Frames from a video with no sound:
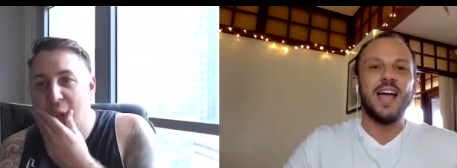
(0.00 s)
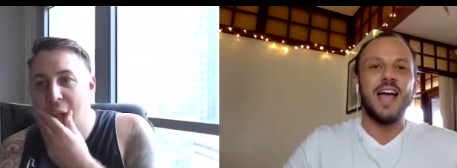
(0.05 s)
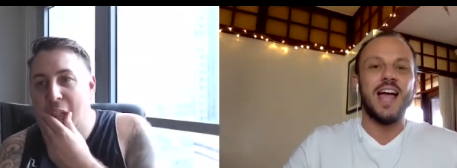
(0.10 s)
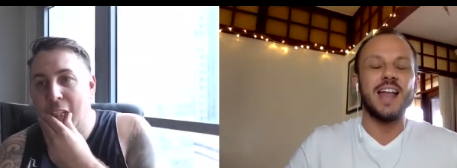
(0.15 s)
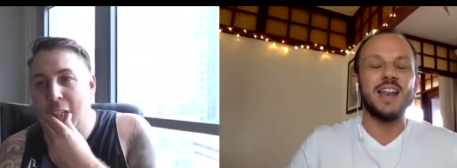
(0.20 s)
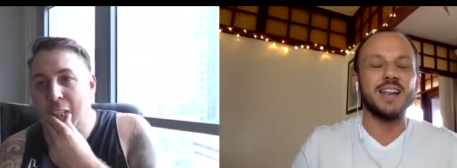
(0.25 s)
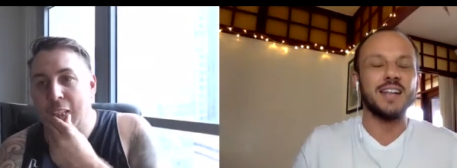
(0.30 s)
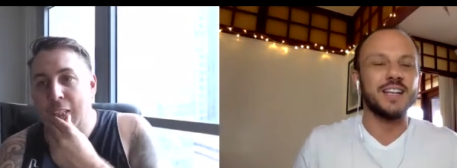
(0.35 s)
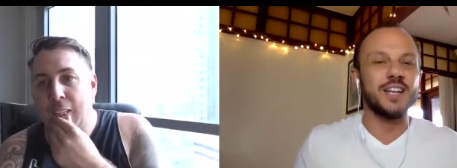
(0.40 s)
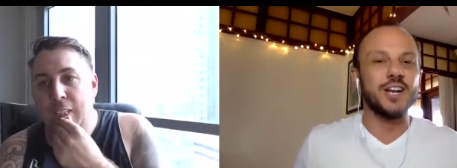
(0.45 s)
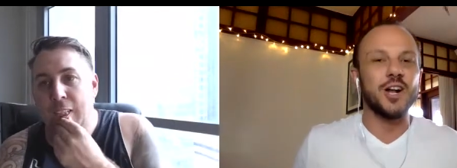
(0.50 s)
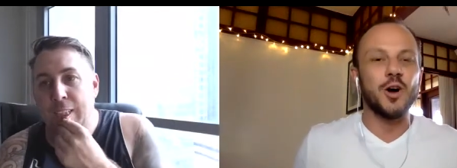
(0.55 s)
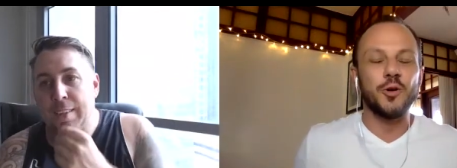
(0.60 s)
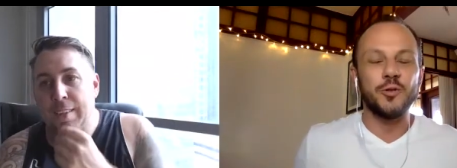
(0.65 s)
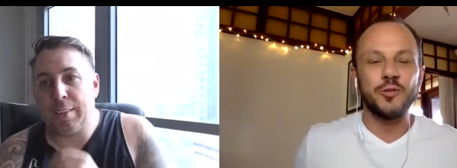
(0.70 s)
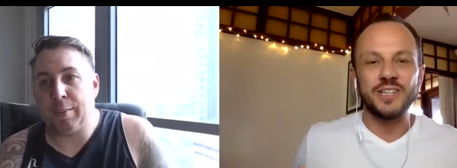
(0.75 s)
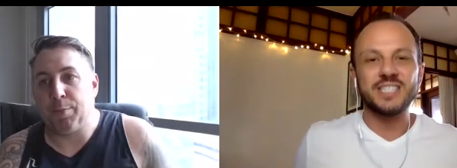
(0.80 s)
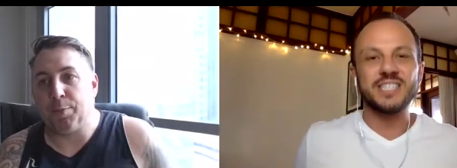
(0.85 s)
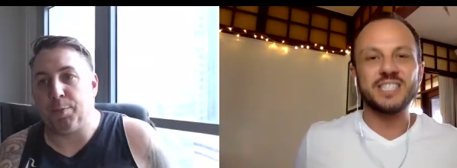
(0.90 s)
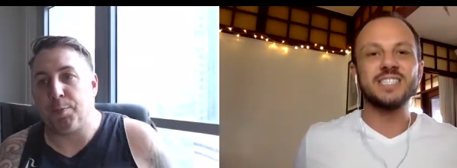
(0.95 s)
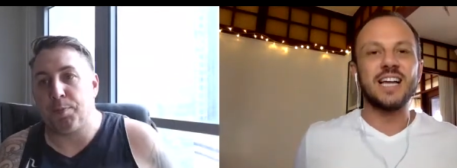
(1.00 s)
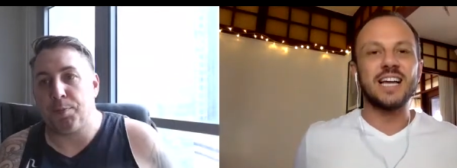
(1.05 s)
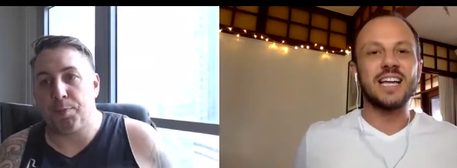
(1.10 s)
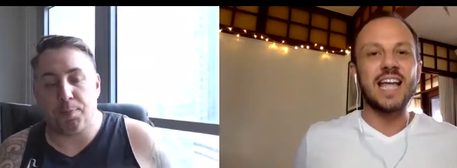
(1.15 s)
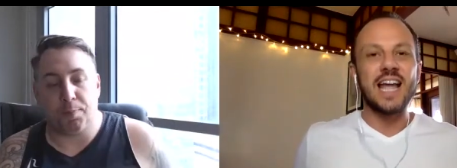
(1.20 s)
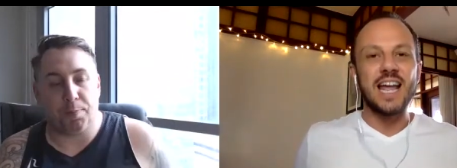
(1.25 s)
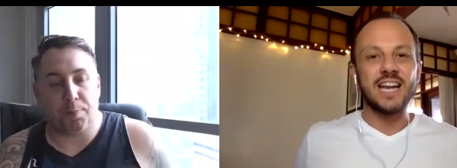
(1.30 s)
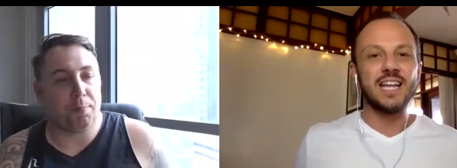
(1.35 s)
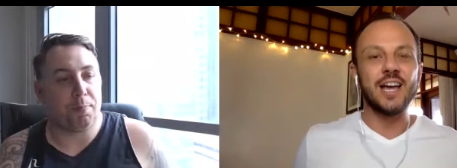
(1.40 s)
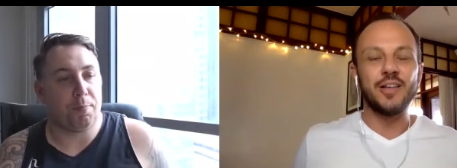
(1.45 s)
Speaker 1: and you know this is like
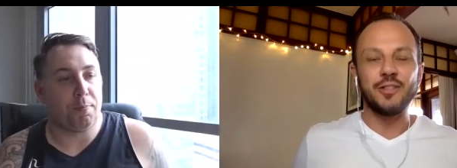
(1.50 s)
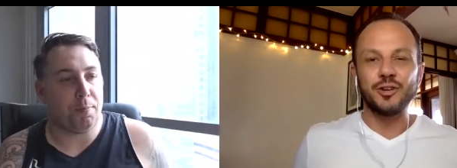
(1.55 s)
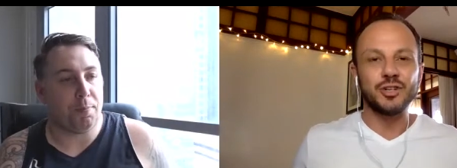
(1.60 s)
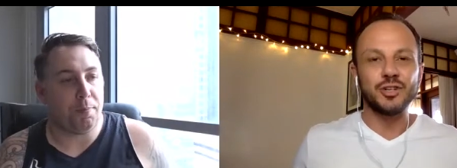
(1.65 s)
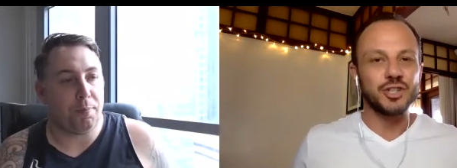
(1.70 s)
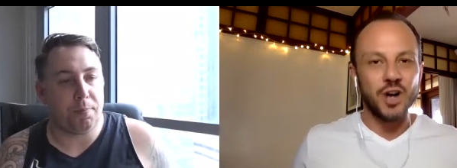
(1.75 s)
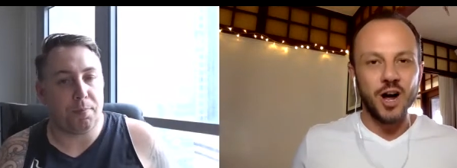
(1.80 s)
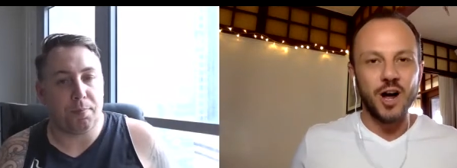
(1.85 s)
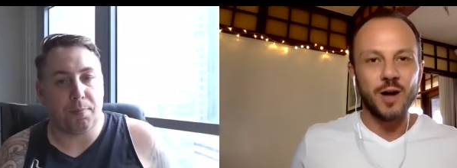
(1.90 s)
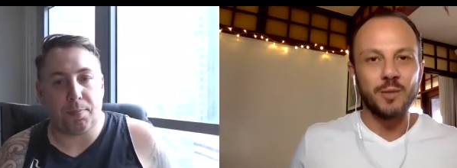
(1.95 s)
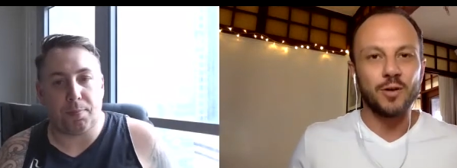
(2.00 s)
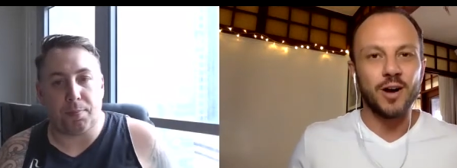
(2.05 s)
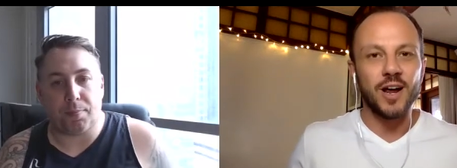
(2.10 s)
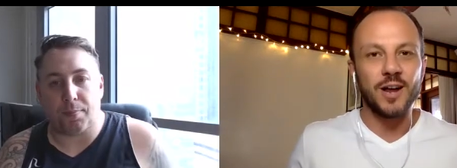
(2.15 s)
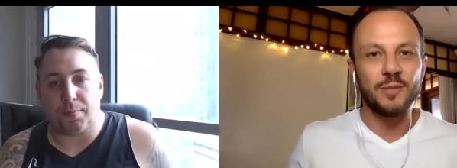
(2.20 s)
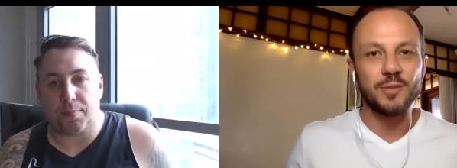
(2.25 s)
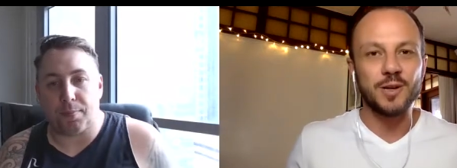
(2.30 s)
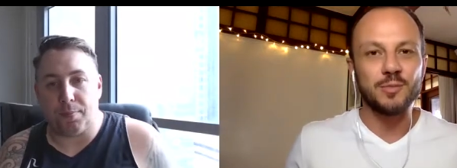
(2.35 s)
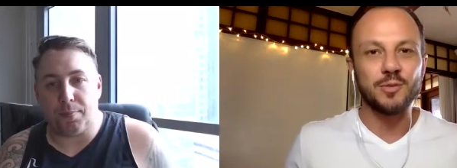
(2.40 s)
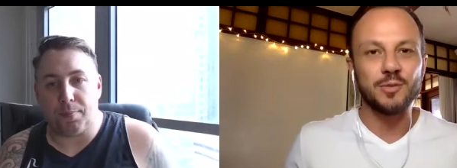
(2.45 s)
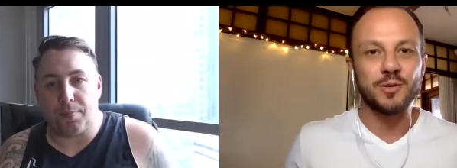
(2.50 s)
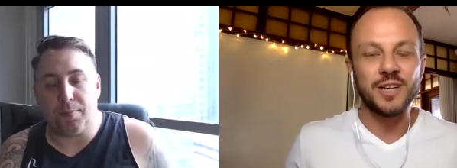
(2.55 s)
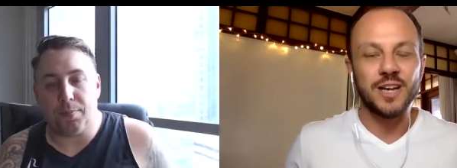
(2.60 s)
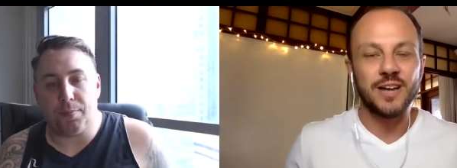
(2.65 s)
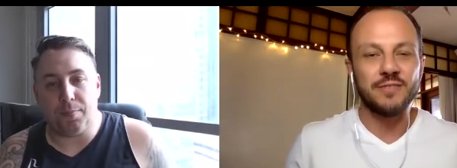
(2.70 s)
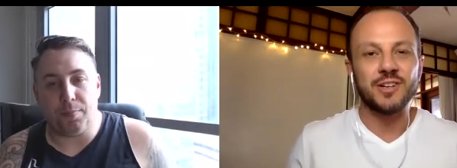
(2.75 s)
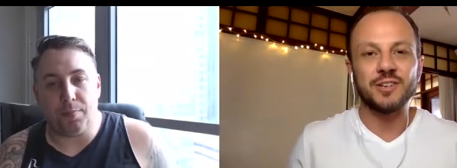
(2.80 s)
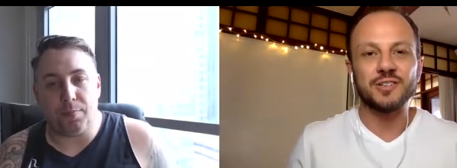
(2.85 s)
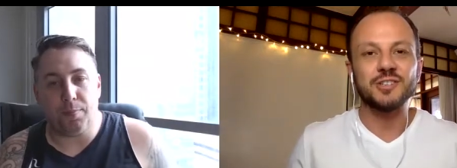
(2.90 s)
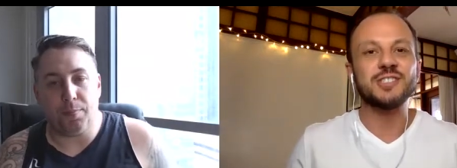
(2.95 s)
any other job right people you
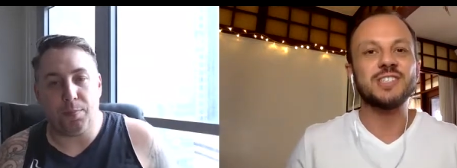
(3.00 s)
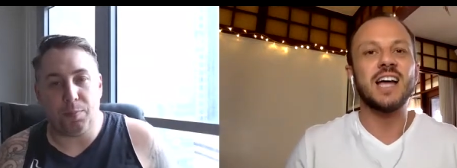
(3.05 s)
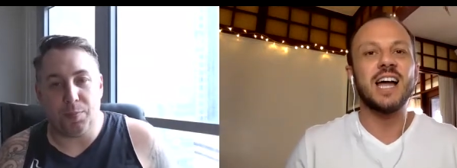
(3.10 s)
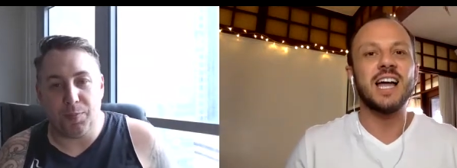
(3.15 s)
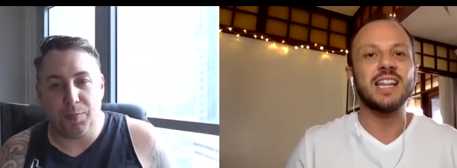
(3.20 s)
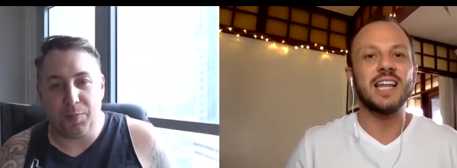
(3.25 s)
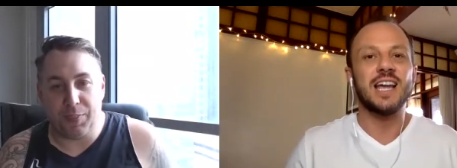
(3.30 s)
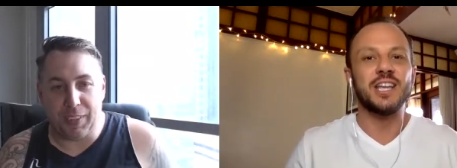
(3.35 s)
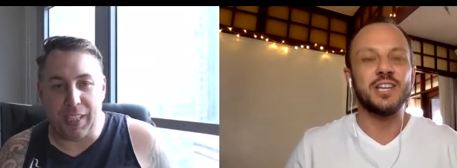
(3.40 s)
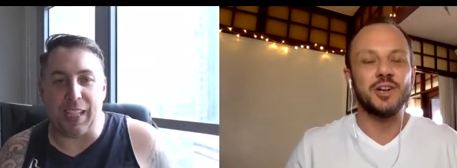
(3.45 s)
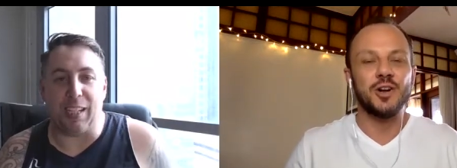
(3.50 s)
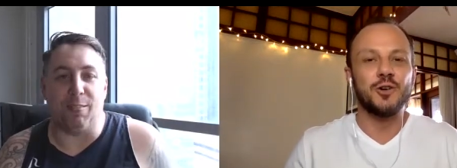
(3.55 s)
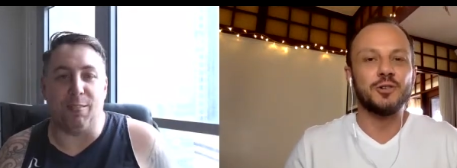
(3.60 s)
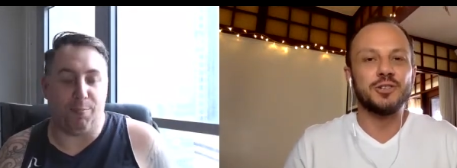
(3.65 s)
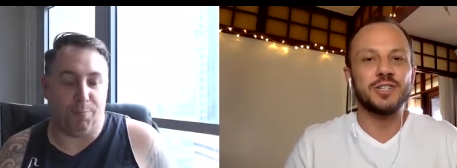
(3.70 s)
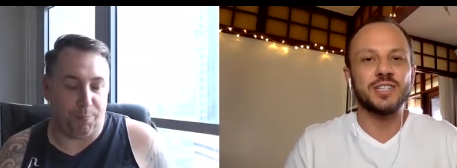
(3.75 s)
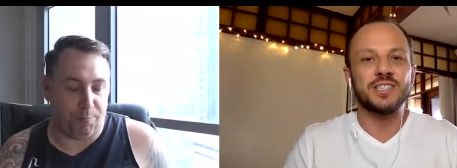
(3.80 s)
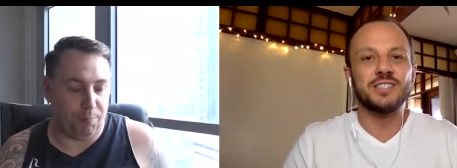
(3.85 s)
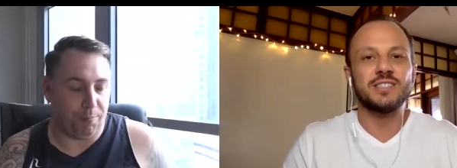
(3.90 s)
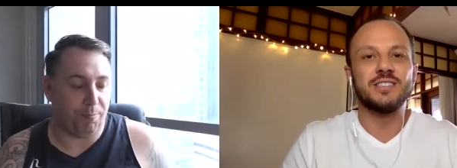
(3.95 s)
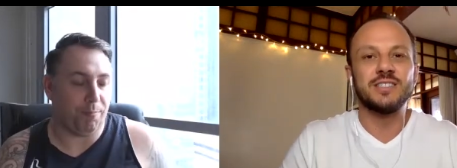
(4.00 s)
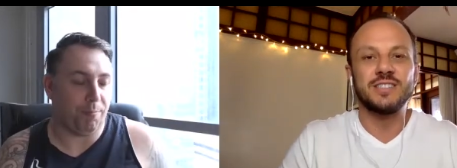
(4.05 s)
have to understand that you don't just